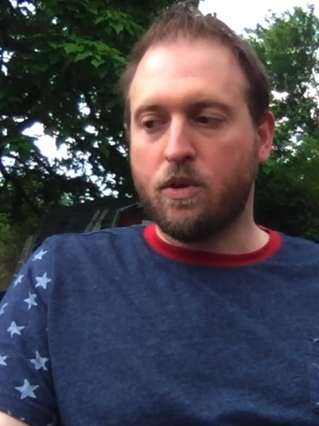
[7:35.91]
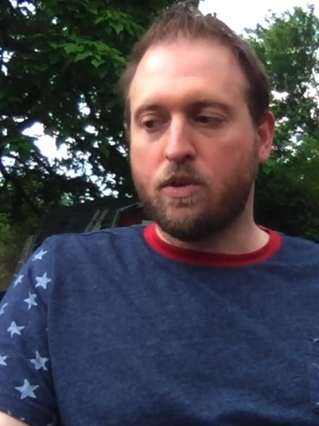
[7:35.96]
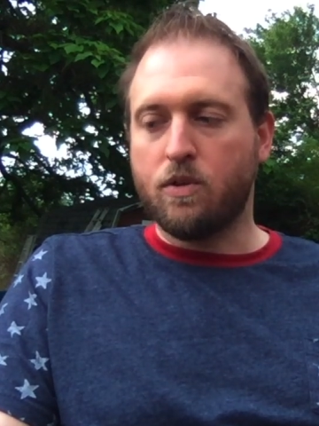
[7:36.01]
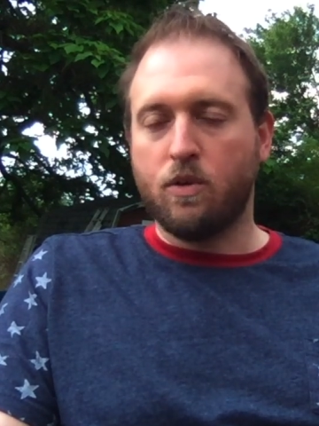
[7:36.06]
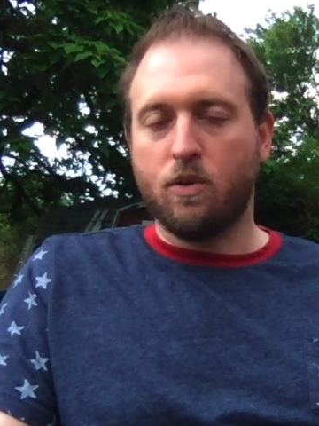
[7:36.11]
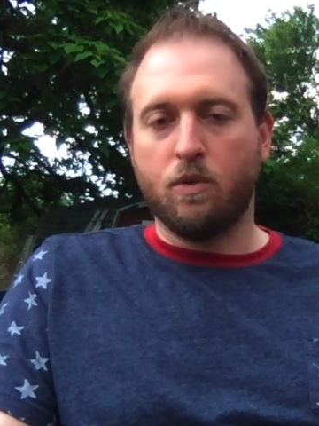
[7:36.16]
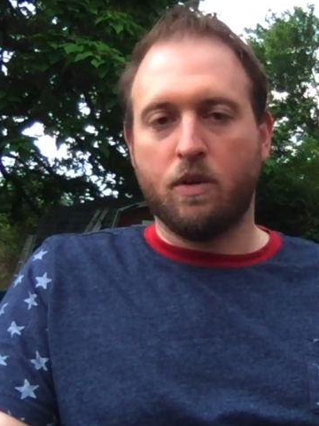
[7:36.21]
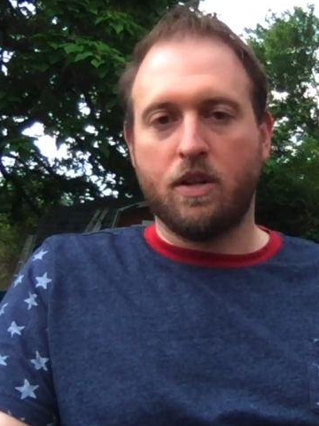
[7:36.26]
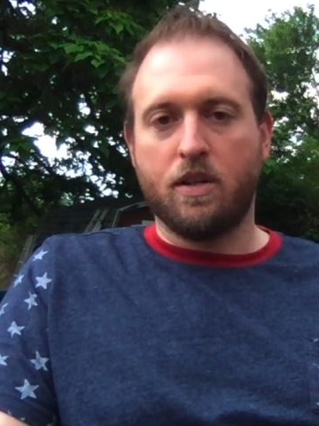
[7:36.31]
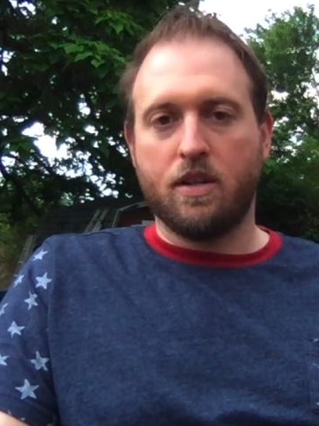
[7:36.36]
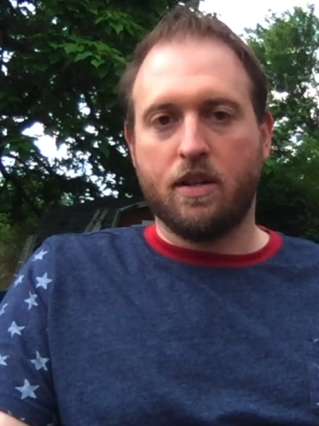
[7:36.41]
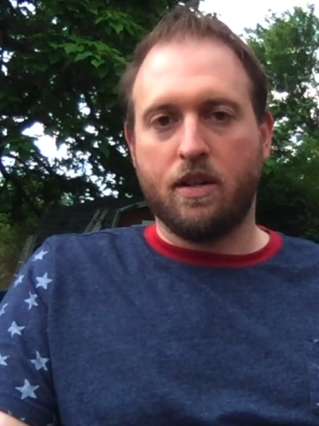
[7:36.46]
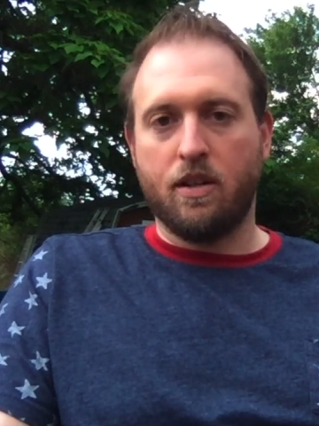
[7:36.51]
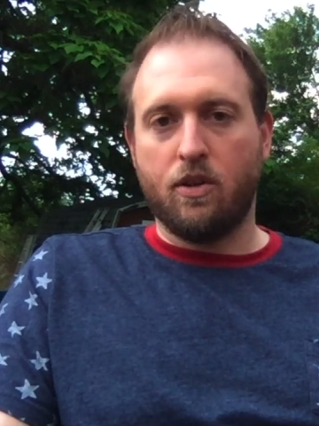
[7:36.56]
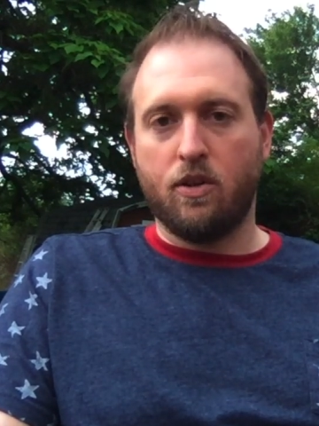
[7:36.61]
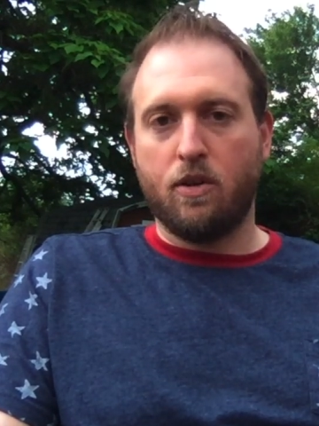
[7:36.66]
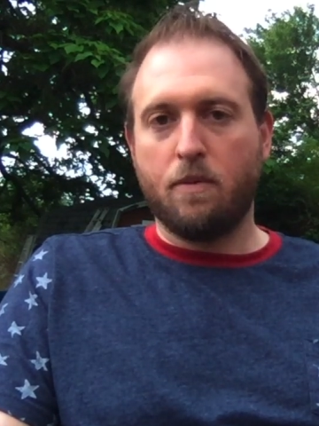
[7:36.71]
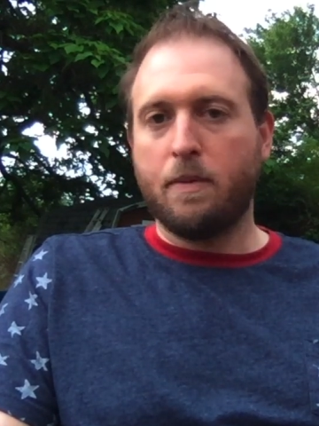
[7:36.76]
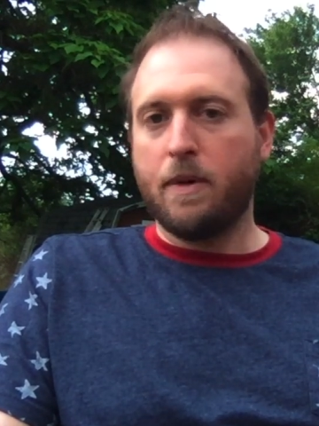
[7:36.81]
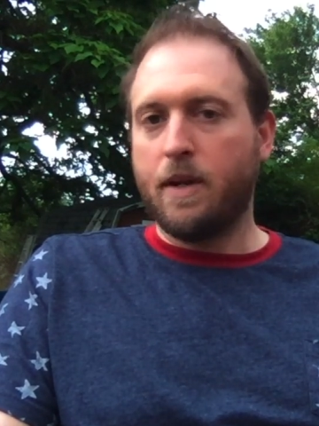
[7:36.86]
to a
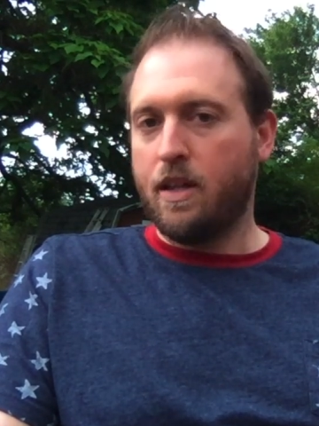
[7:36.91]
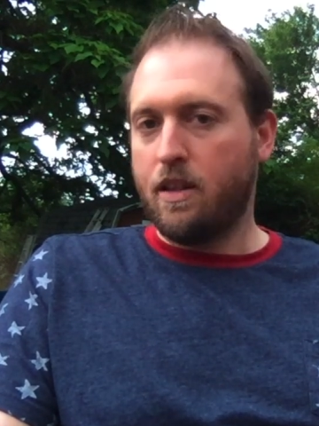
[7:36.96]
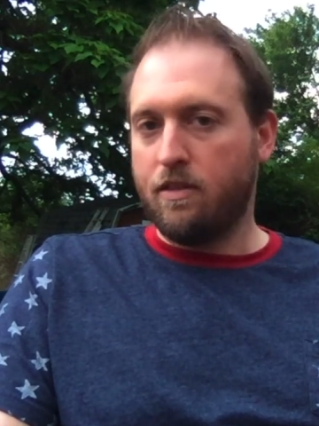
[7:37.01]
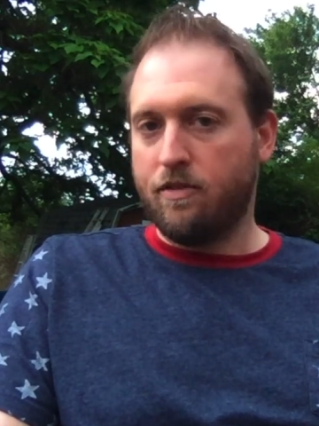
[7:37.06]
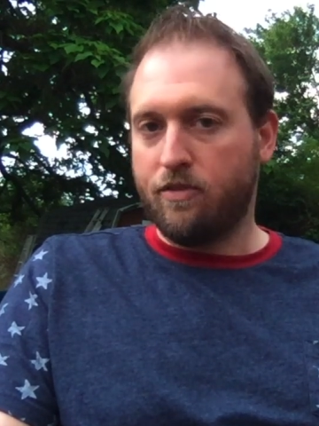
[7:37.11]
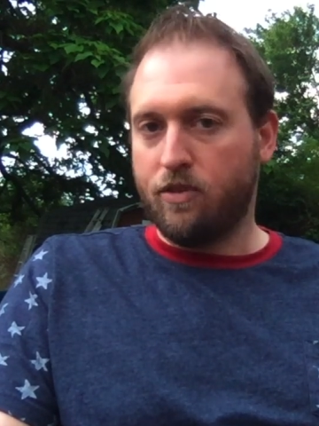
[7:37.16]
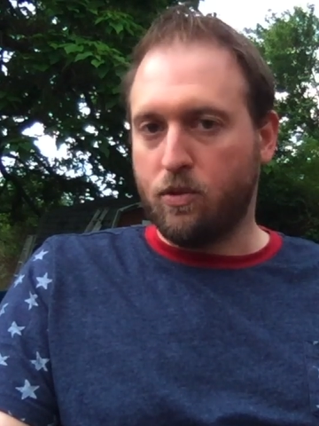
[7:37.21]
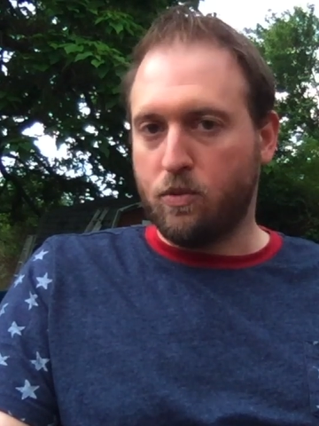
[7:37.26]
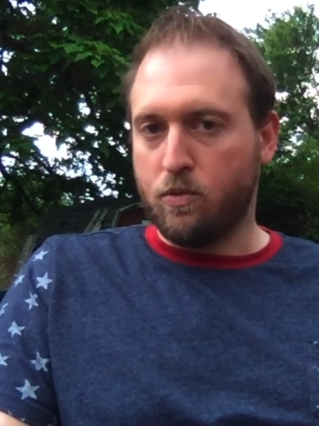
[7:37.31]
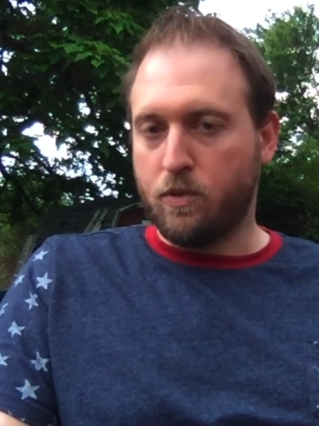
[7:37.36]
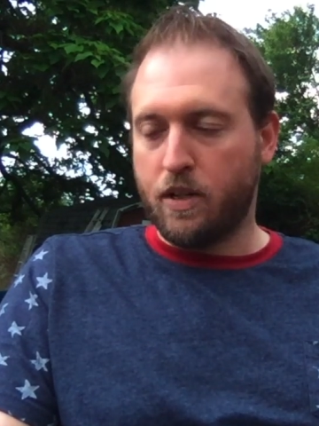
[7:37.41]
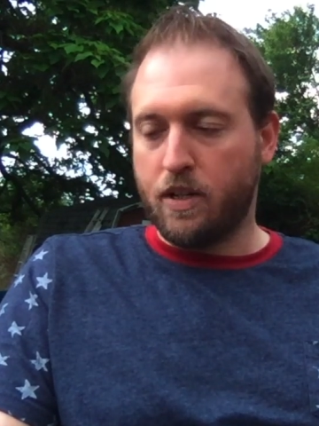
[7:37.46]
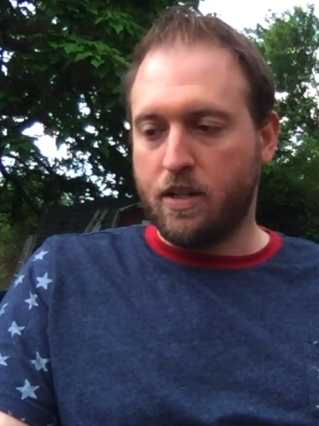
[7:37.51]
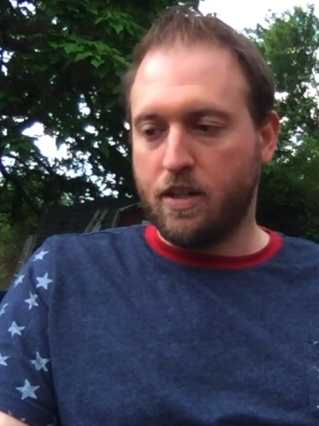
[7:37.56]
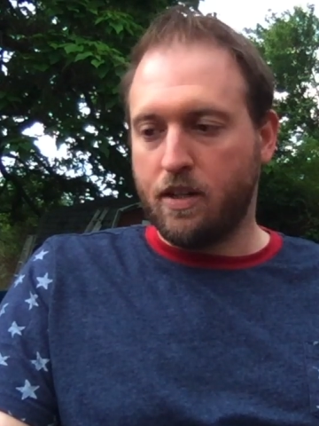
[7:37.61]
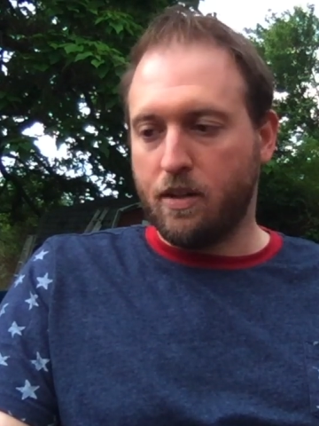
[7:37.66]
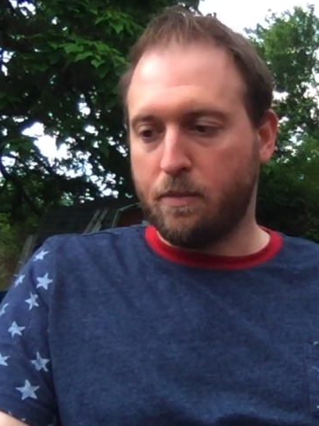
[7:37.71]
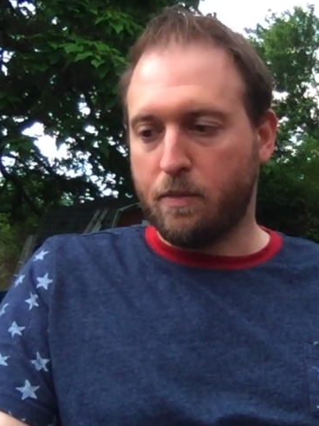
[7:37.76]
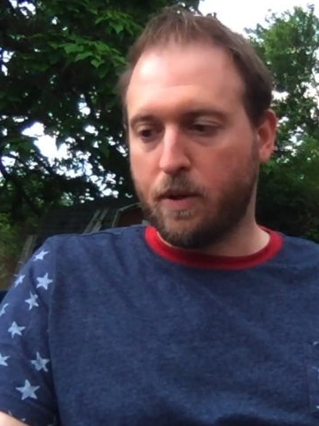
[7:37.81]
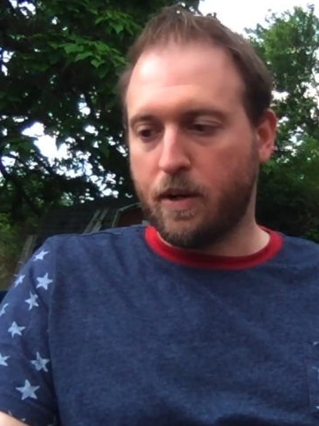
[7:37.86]
retailer and paying the full
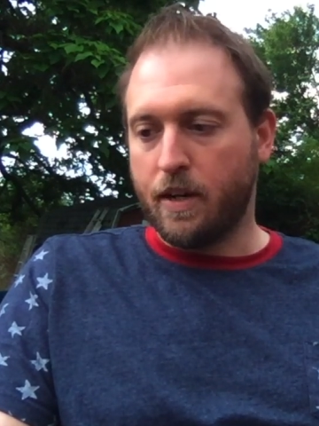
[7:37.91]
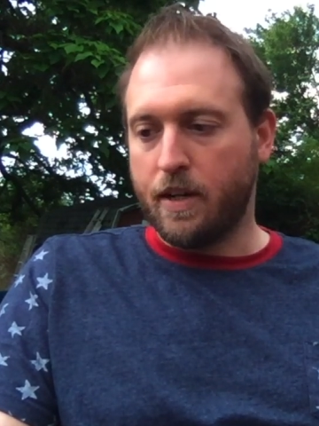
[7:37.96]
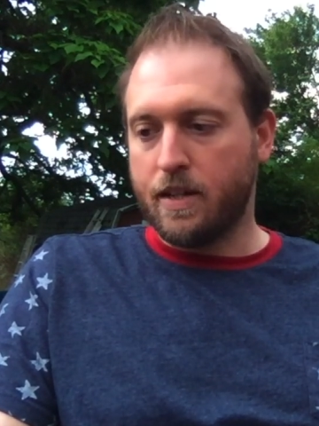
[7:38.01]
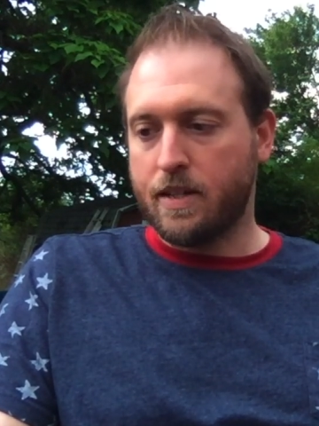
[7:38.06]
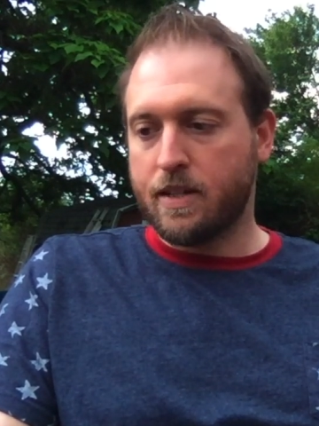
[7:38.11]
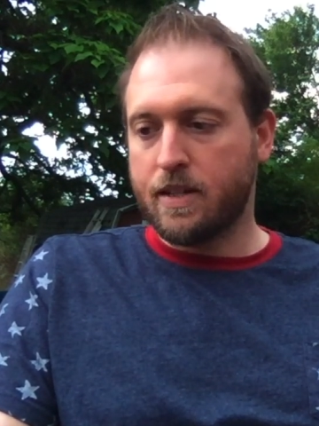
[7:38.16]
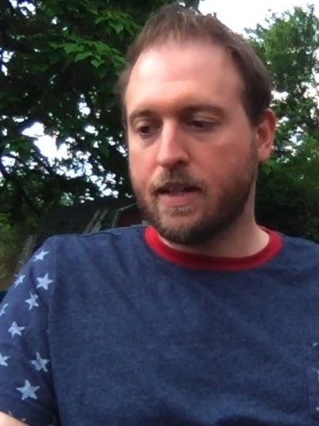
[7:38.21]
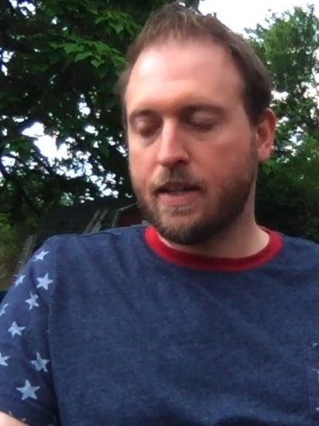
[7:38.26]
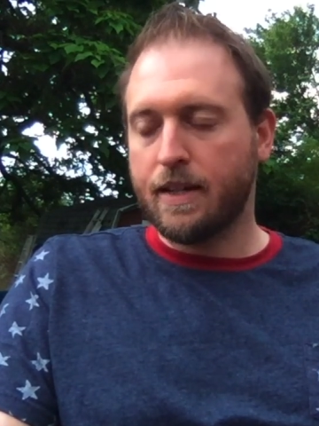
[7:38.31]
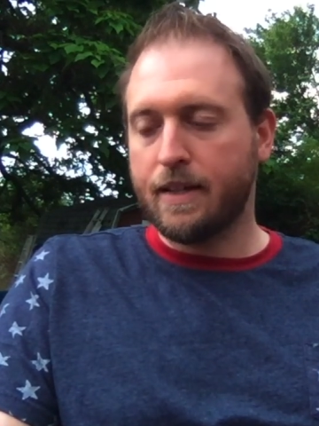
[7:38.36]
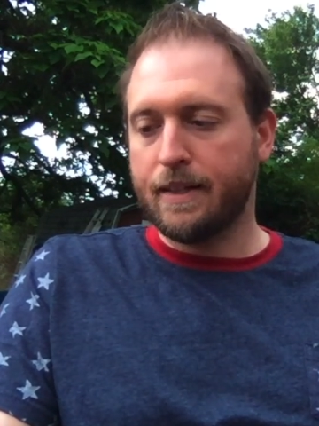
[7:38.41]
retail price.